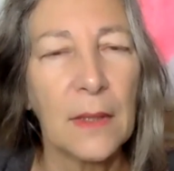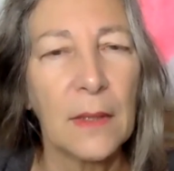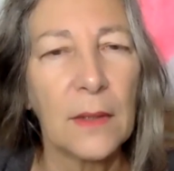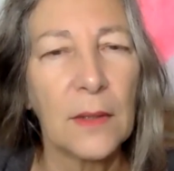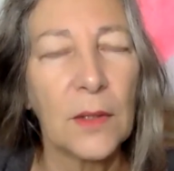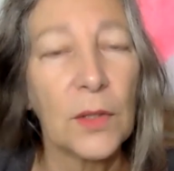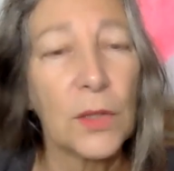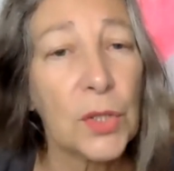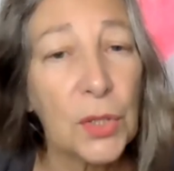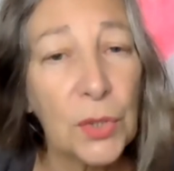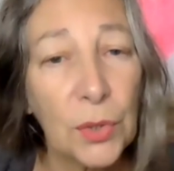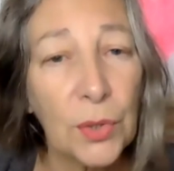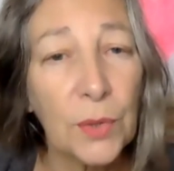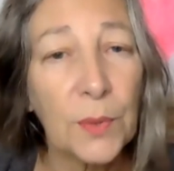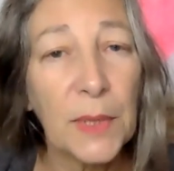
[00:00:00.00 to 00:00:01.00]
not
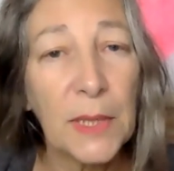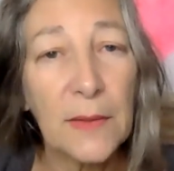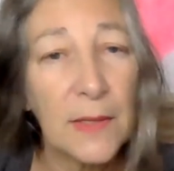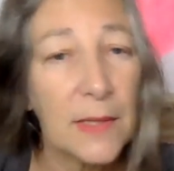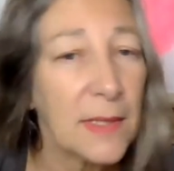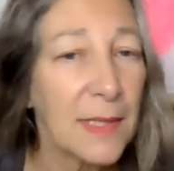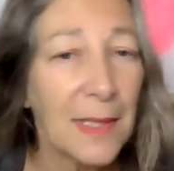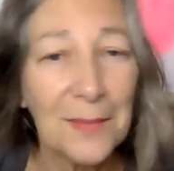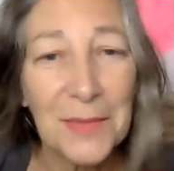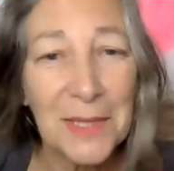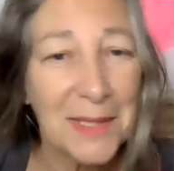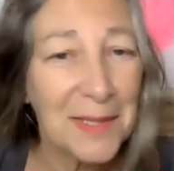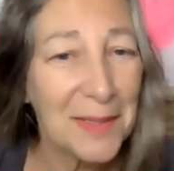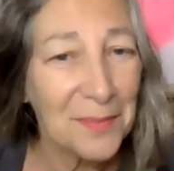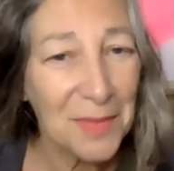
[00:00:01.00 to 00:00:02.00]
sure, but at the same
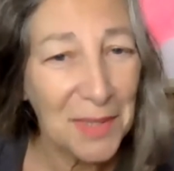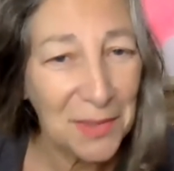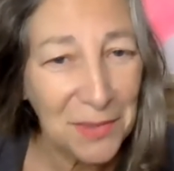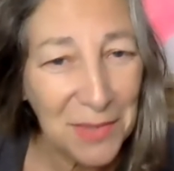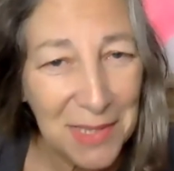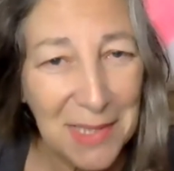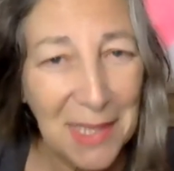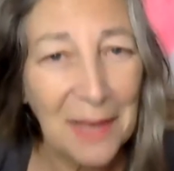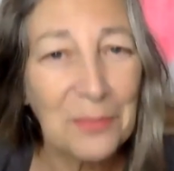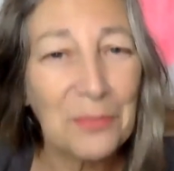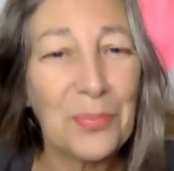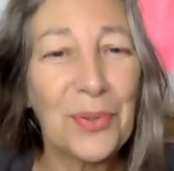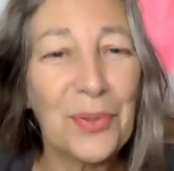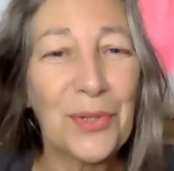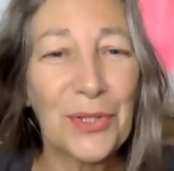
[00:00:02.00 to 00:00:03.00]
time, there is that
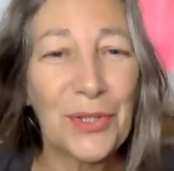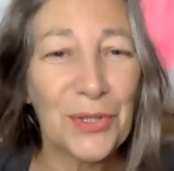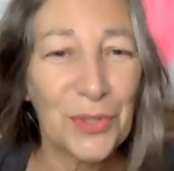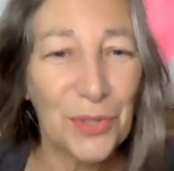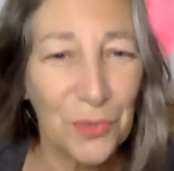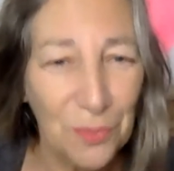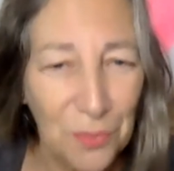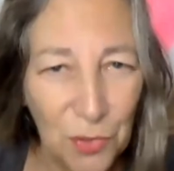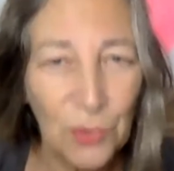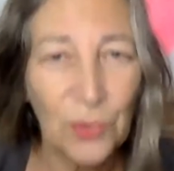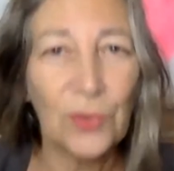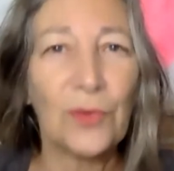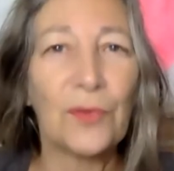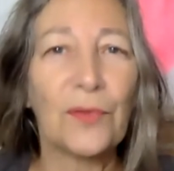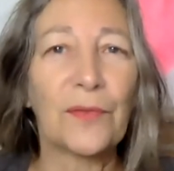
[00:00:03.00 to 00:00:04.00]
push to
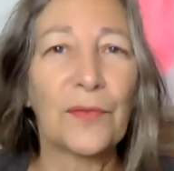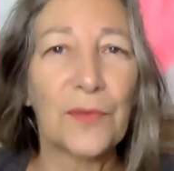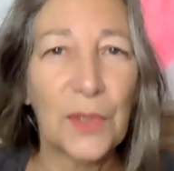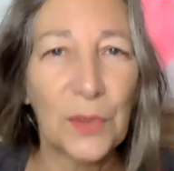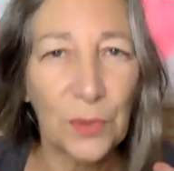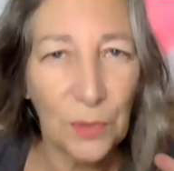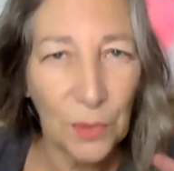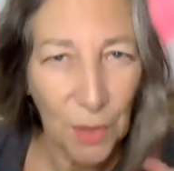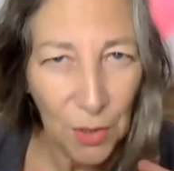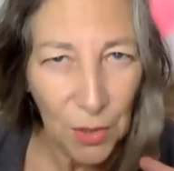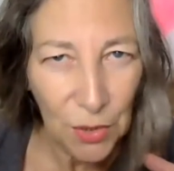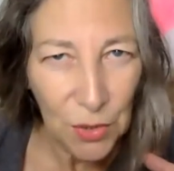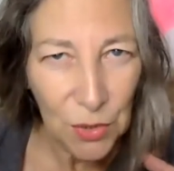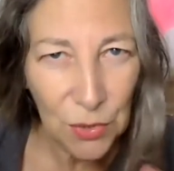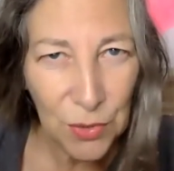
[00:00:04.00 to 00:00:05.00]
move, to
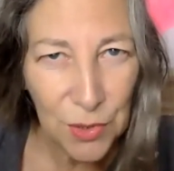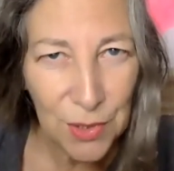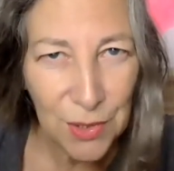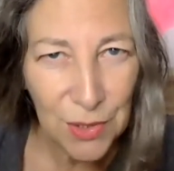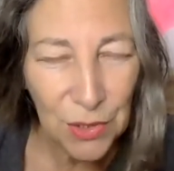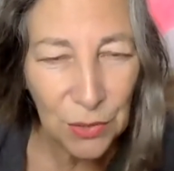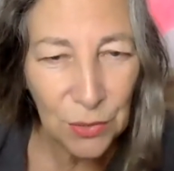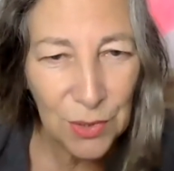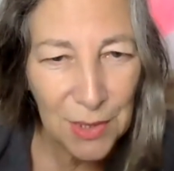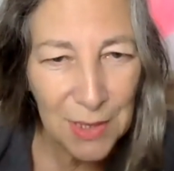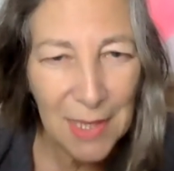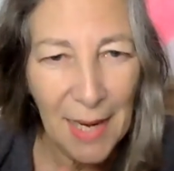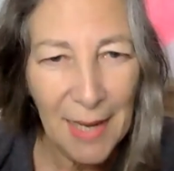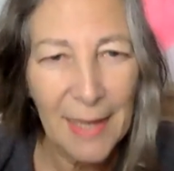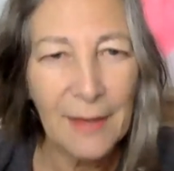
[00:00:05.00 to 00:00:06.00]

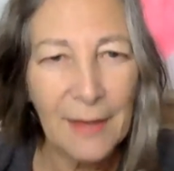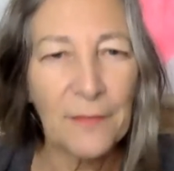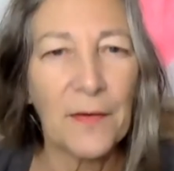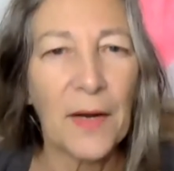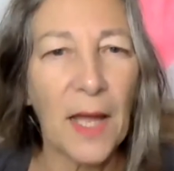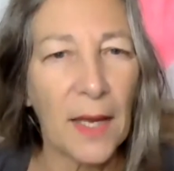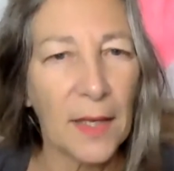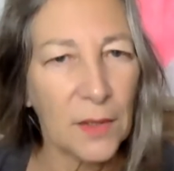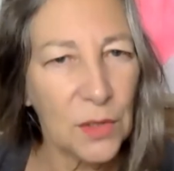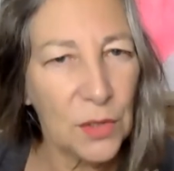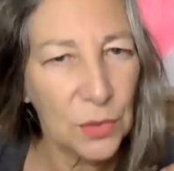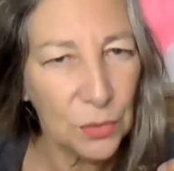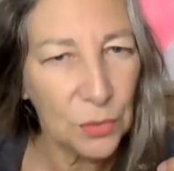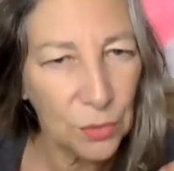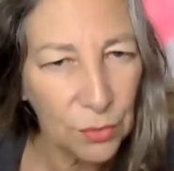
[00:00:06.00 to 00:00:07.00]
take flight,
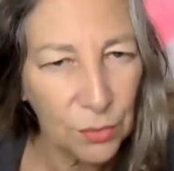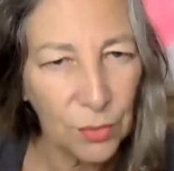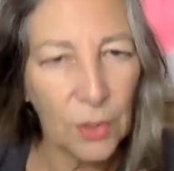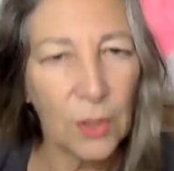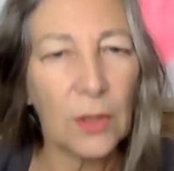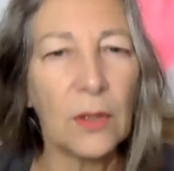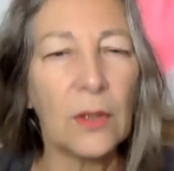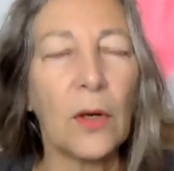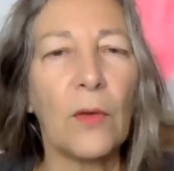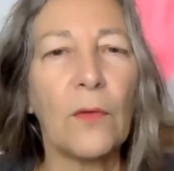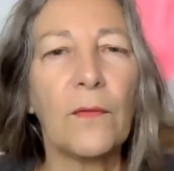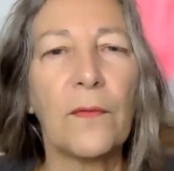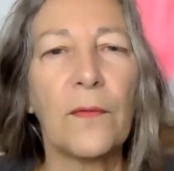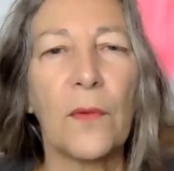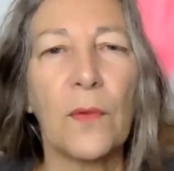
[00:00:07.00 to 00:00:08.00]
to go
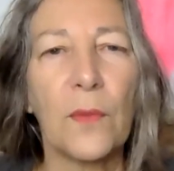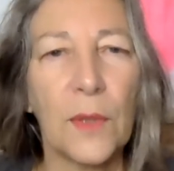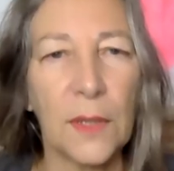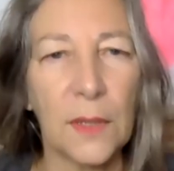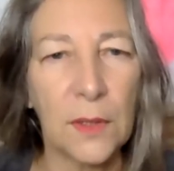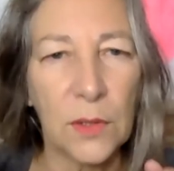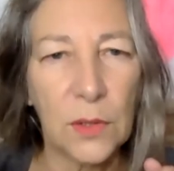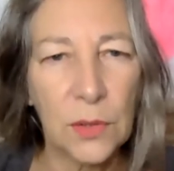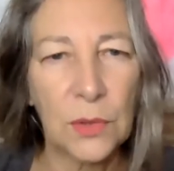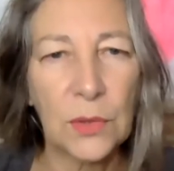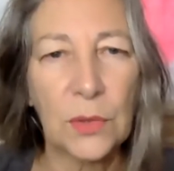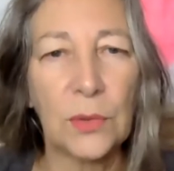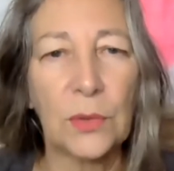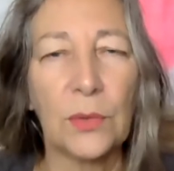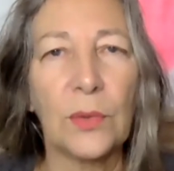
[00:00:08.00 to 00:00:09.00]
forward,
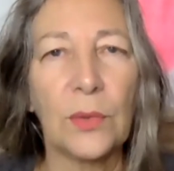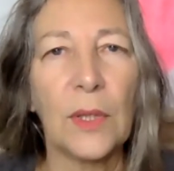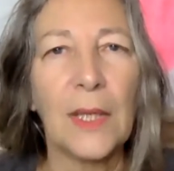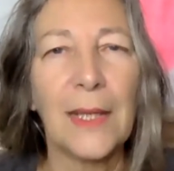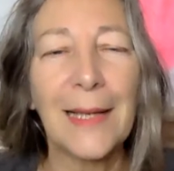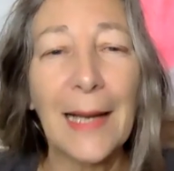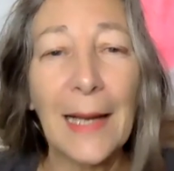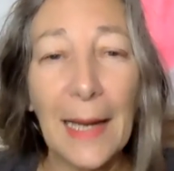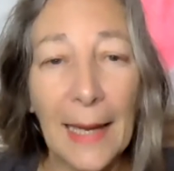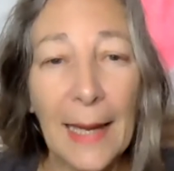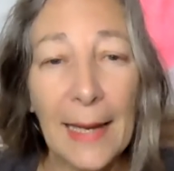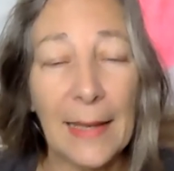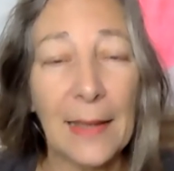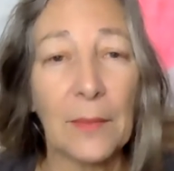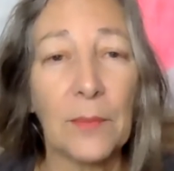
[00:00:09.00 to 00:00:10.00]
to
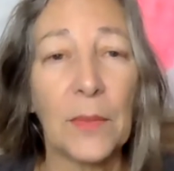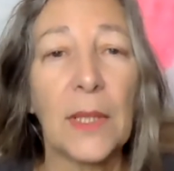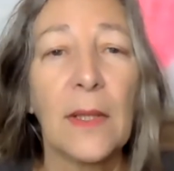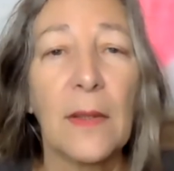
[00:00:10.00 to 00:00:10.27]
claim